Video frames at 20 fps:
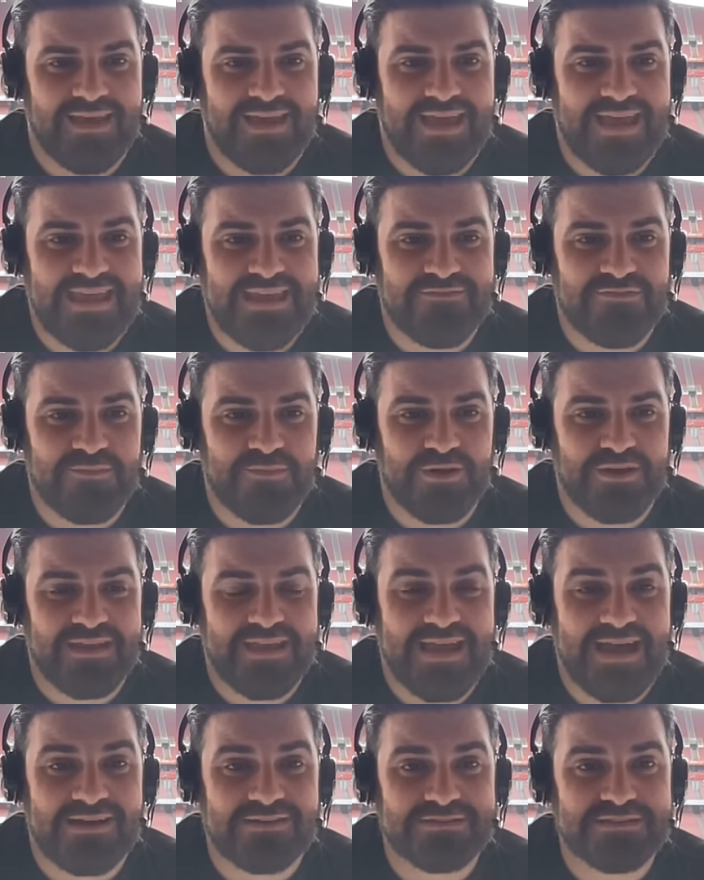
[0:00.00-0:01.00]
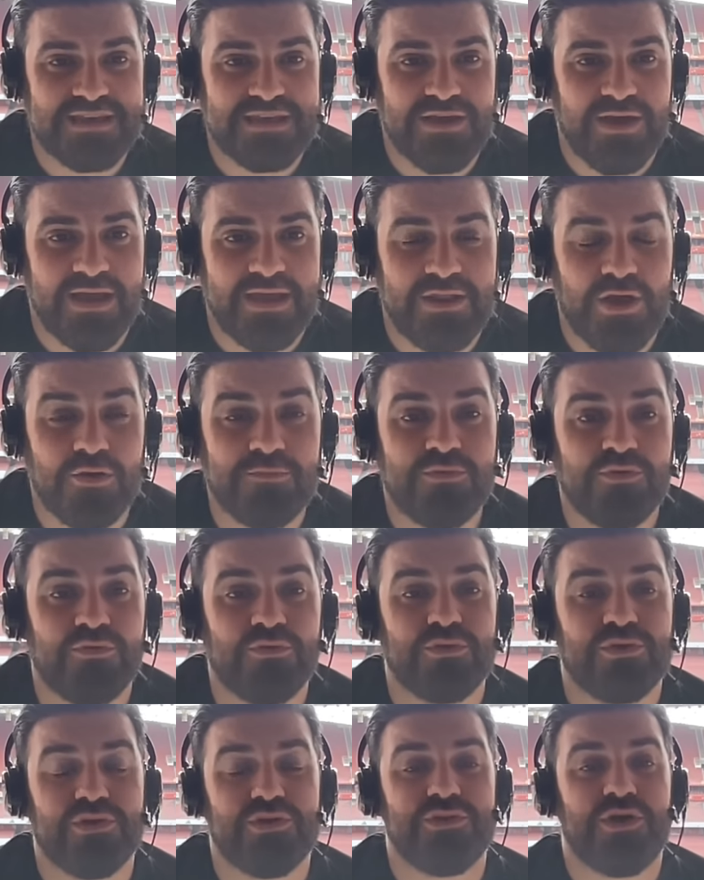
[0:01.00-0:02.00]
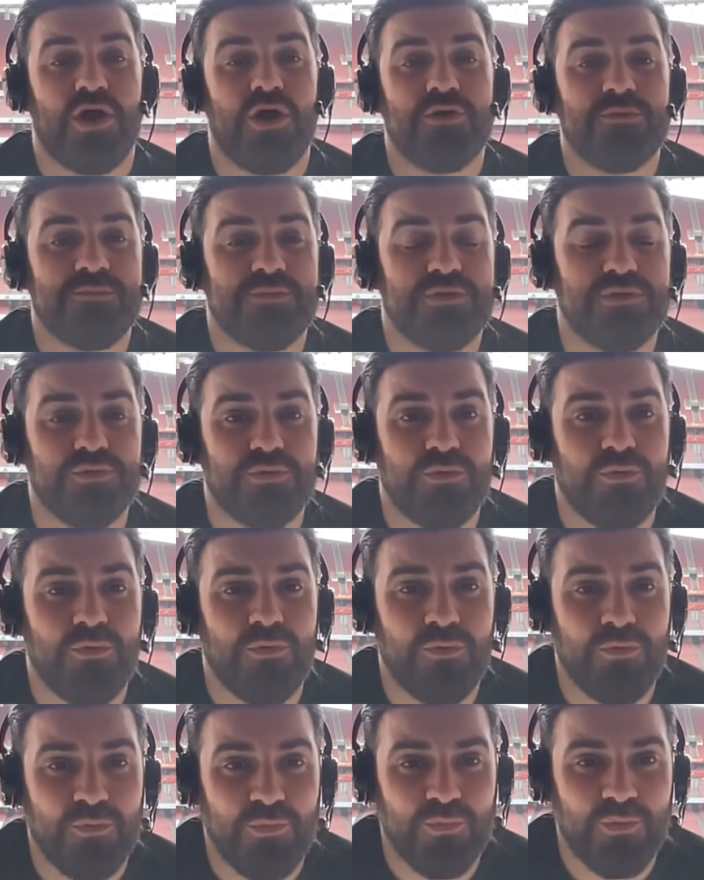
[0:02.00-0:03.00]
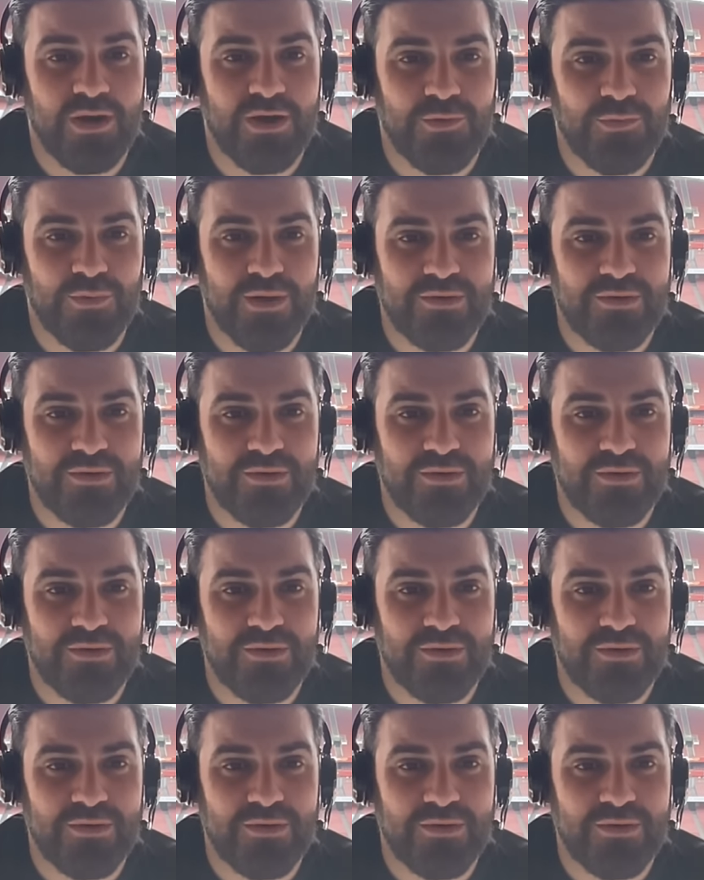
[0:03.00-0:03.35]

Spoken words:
Hey everybody, how's it going? Hope you're all good. Hope you're all well.